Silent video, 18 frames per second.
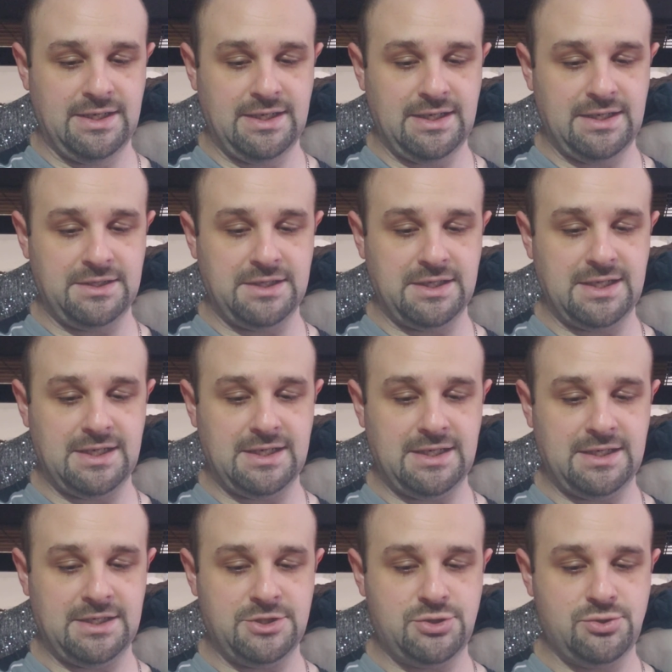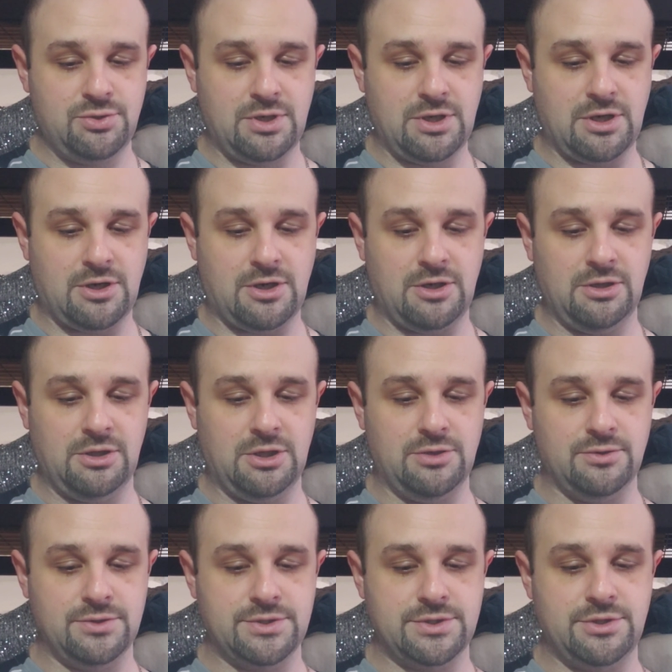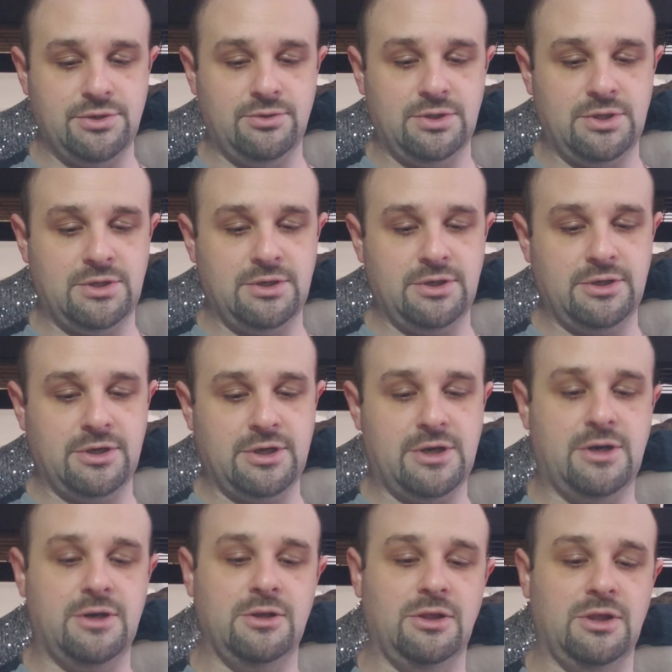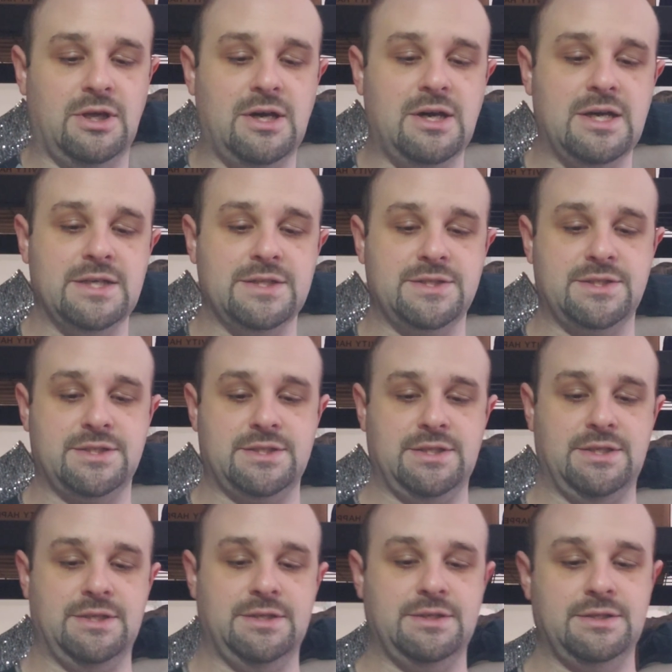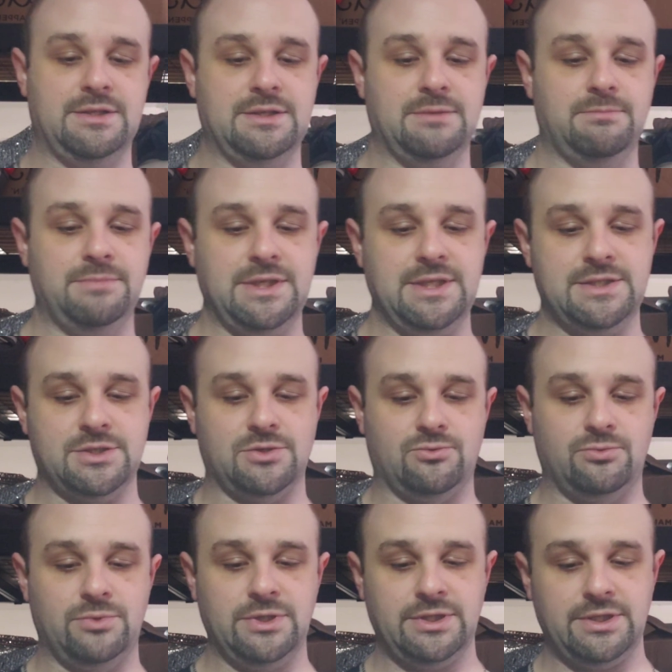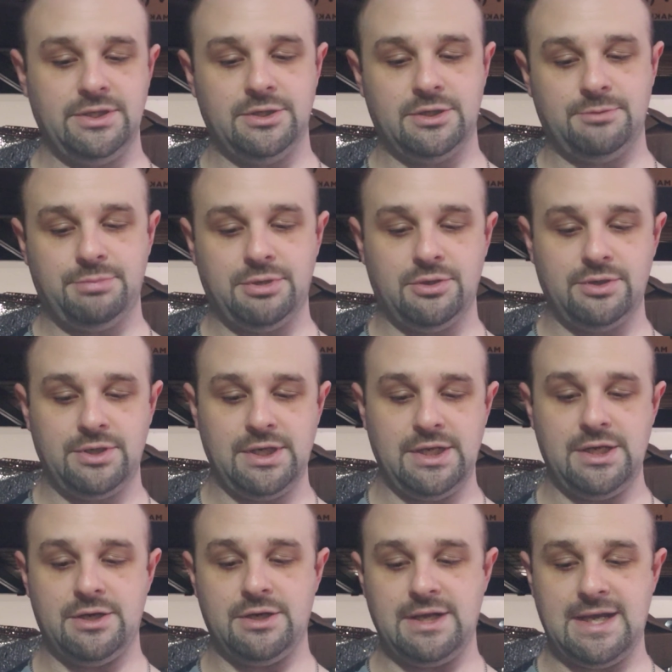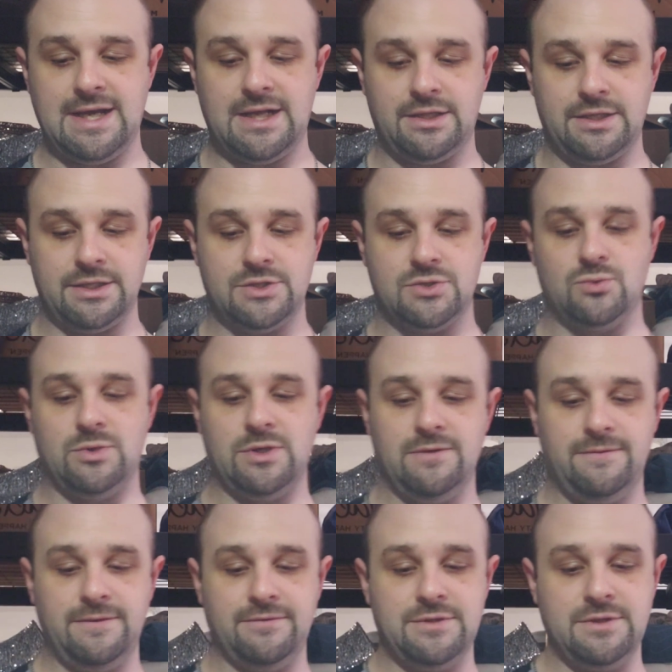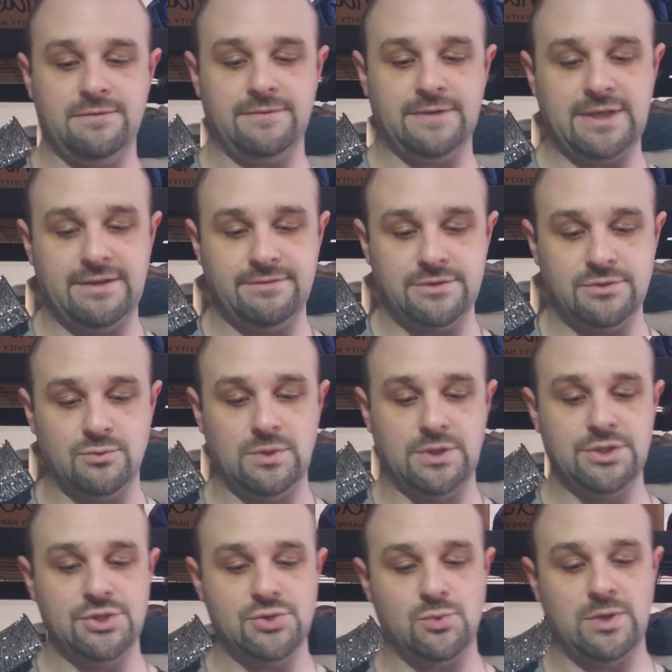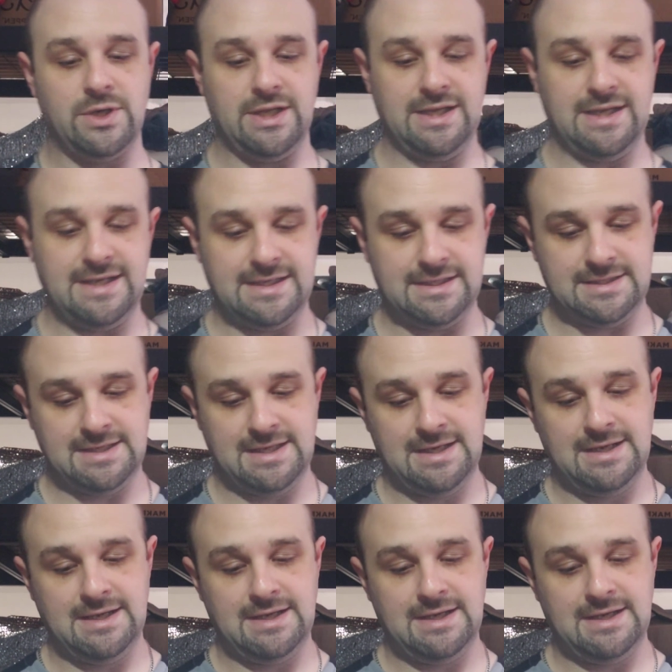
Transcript: And then getting into Carlos, no longer Carlos, beats a really good opponent here in Alex, 155 to 128.